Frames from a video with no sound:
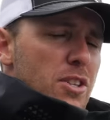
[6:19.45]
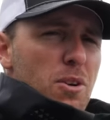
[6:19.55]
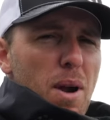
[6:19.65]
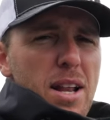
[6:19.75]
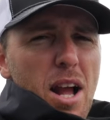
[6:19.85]

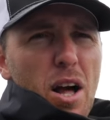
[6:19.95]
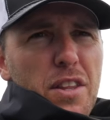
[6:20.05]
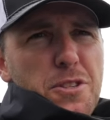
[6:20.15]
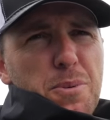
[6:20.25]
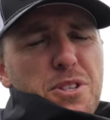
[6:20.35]
So right now on
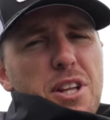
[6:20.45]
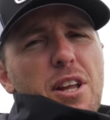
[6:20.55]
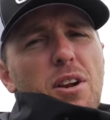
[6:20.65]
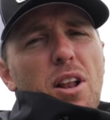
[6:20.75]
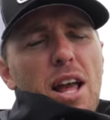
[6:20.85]
this
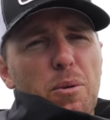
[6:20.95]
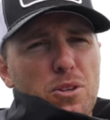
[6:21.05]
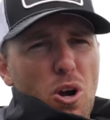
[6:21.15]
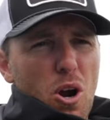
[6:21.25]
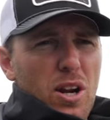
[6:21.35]
particular lake, we're
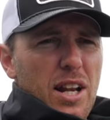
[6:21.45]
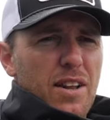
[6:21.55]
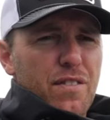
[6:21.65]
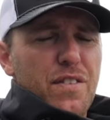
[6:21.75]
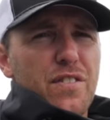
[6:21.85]

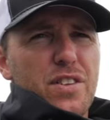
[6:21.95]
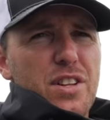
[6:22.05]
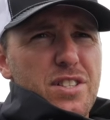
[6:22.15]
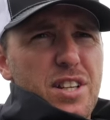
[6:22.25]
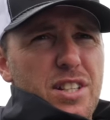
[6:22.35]
targeting 50
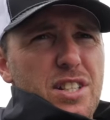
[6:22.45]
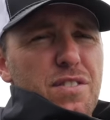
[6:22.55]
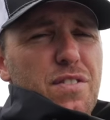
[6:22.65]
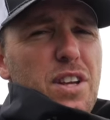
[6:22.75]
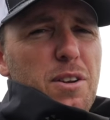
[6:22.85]
to 60
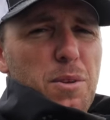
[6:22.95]
feet,